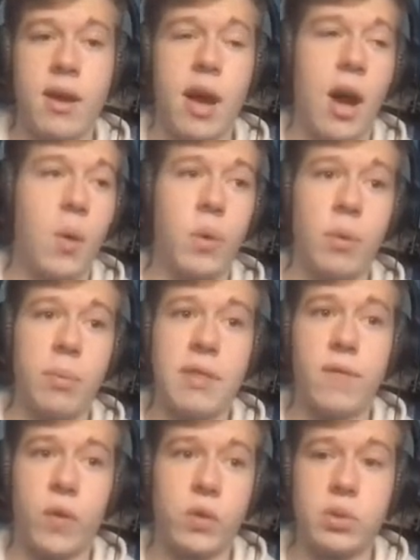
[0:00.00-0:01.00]
will be
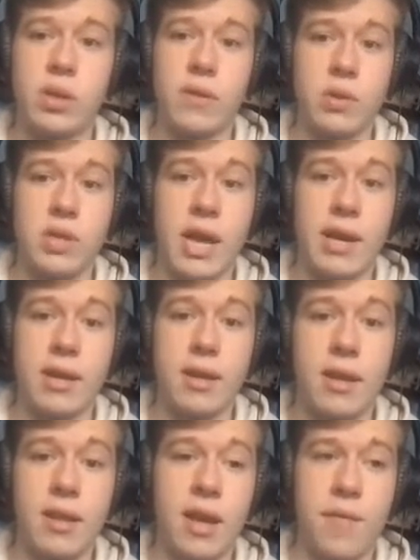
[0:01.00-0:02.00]
the first receiver taken
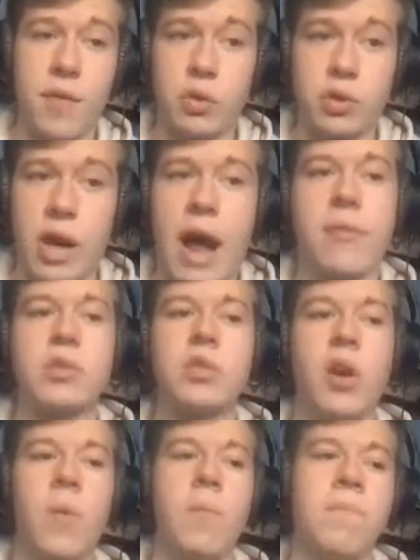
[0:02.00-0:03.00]
in the NFL draft.
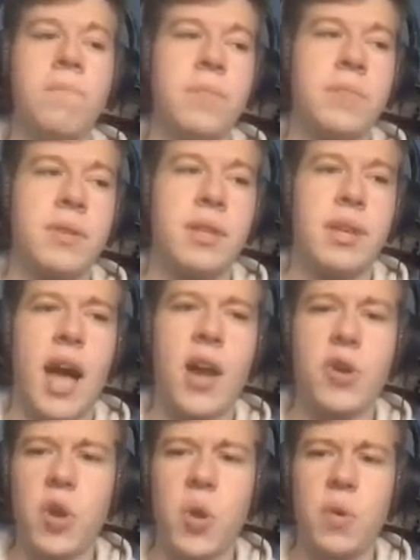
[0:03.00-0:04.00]
So I
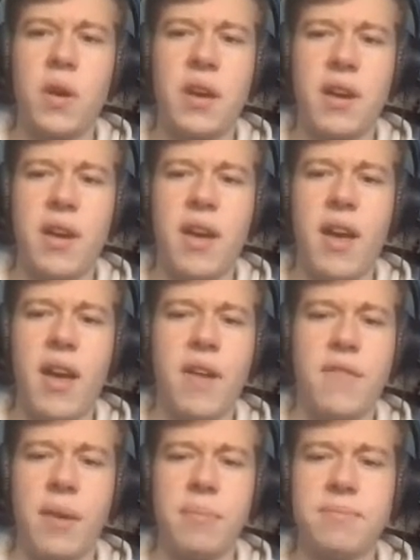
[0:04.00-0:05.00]
don't know
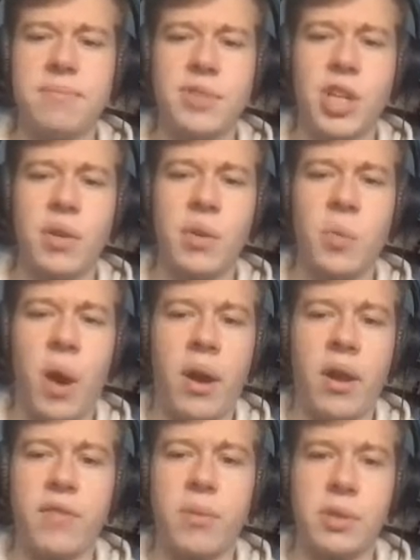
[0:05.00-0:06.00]
if I'm Jaylen
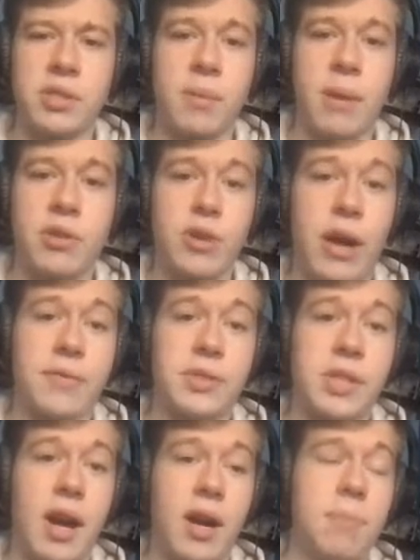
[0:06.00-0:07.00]
Waddle, if I'm risking my draft
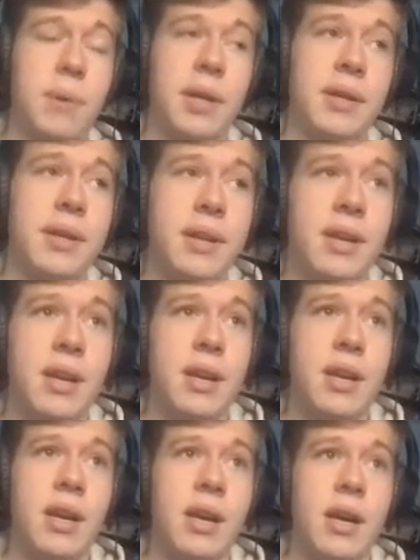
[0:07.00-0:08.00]
stock, but
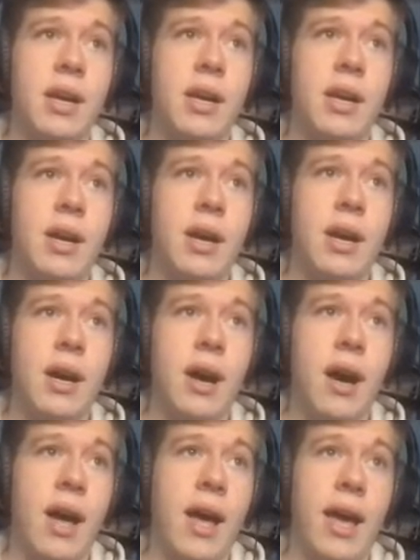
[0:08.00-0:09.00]

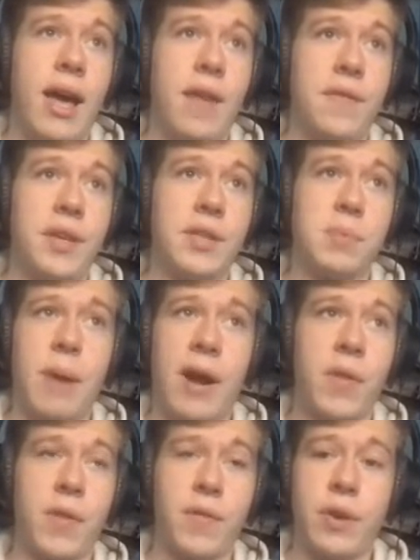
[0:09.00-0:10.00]
if he is
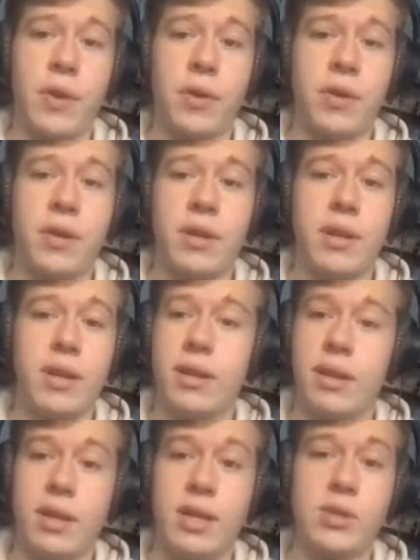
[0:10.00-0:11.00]
back on the field,
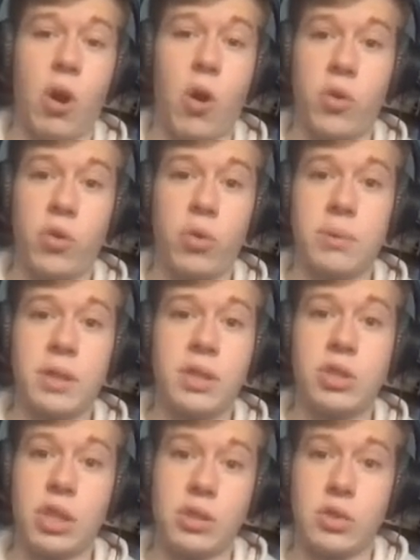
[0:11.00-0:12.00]
he's arguably
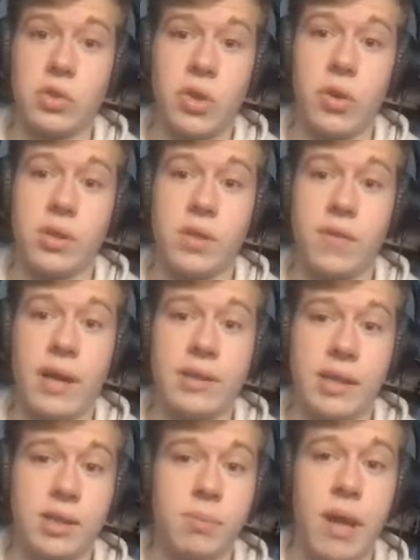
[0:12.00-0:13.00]
just as good as
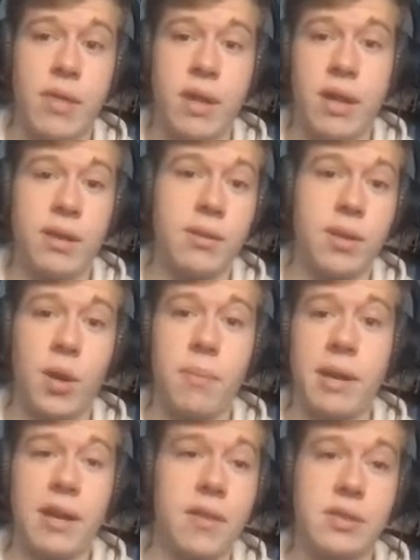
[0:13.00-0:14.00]
Devontae Smith. And
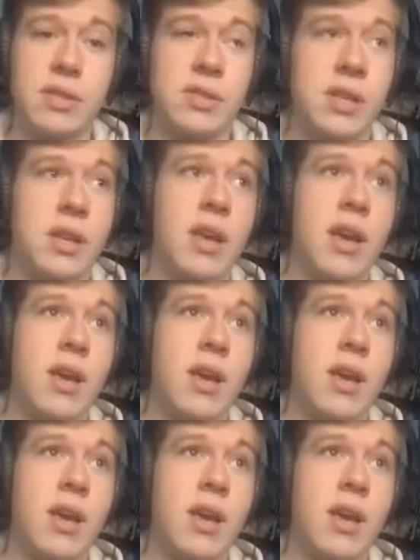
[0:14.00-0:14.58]
coming into the season,